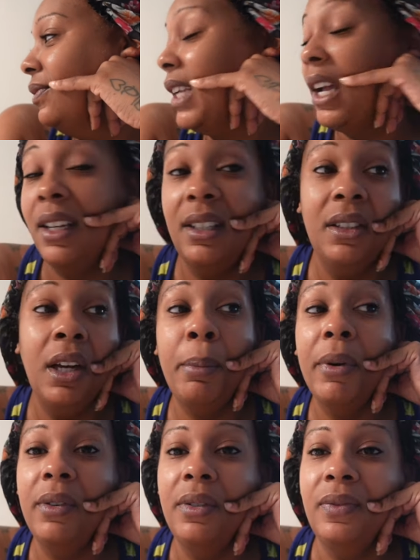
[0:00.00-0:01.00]
Huh?
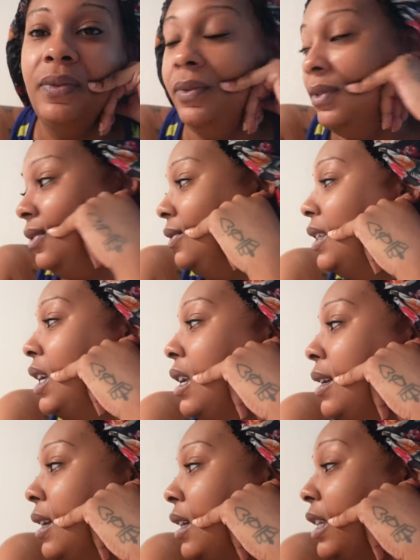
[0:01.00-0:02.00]
Before and
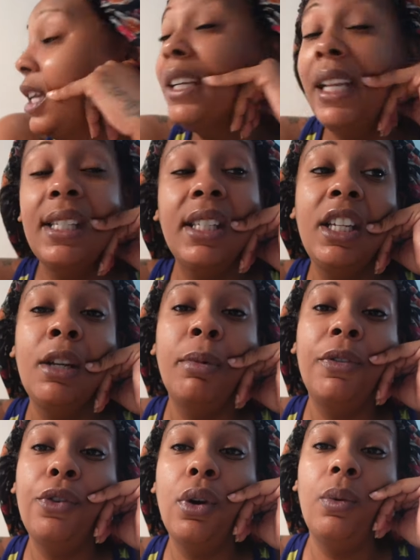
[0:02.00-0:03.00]
after. Yeah, they seen it
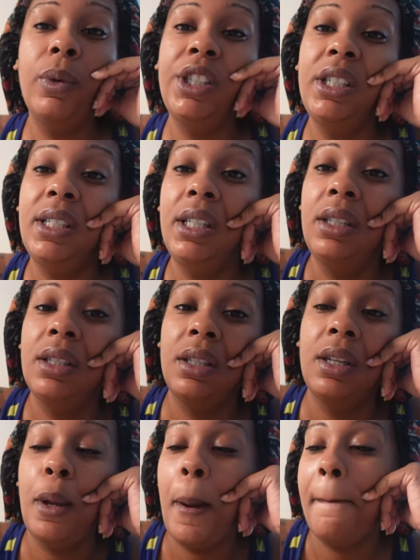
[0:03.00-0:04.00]
before when she seasoned
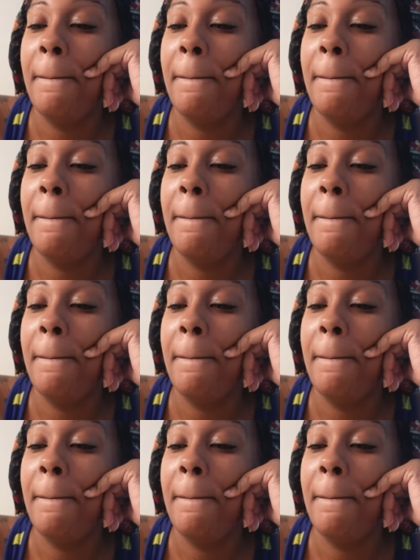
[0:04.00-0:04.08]
it.